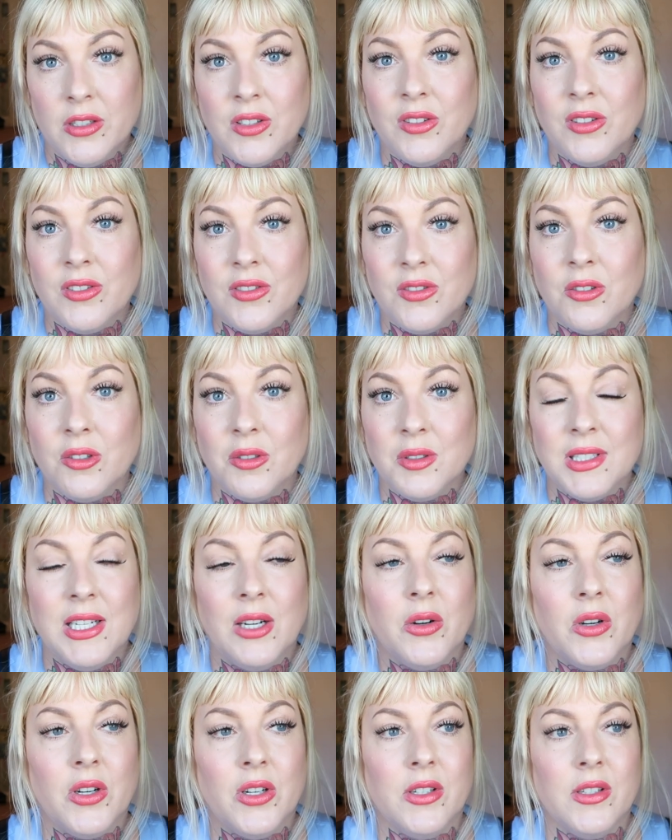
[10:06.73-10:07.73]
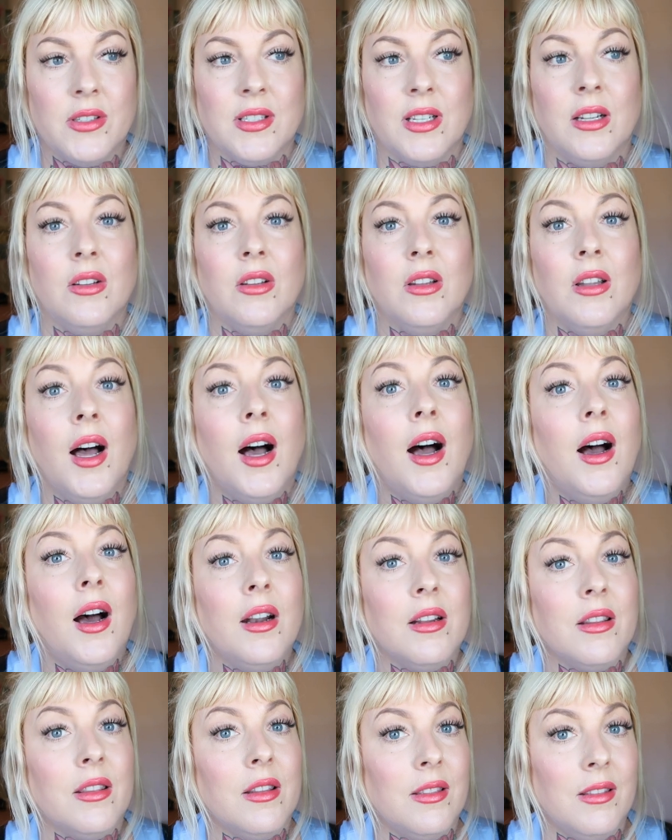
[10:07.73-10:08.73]
So the store is now hers and a
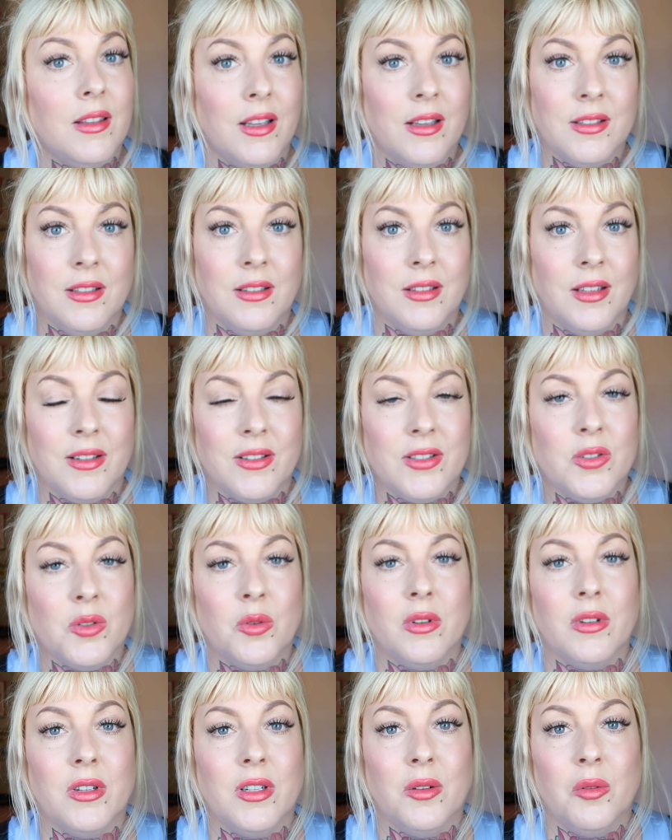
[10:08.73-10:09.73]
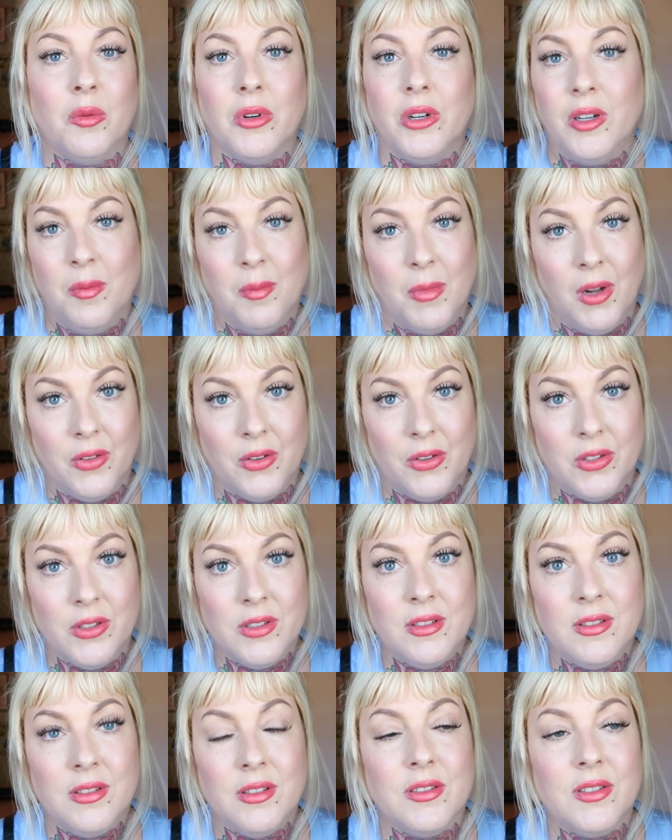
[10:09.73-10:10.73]
lot of the things in that store were her
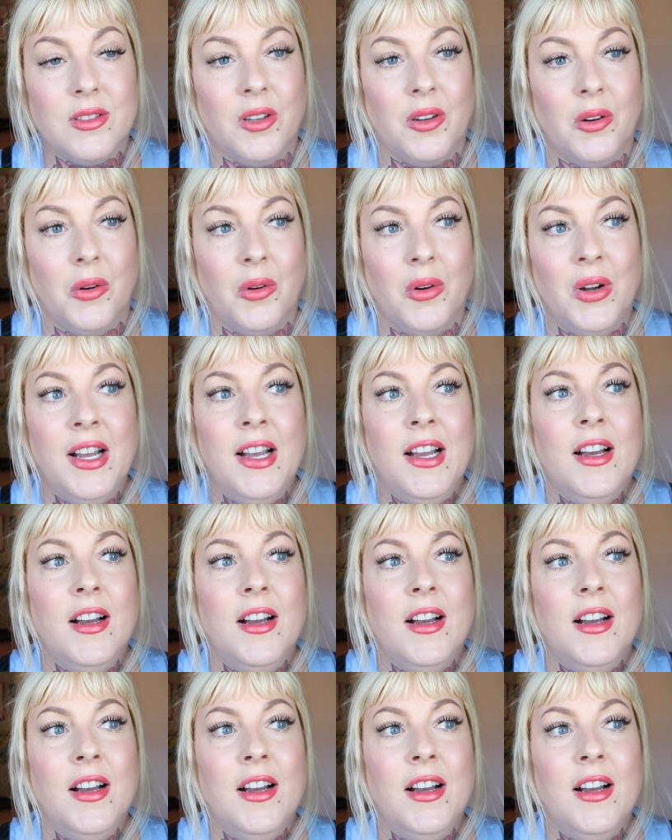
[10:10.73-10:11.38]
mother's. So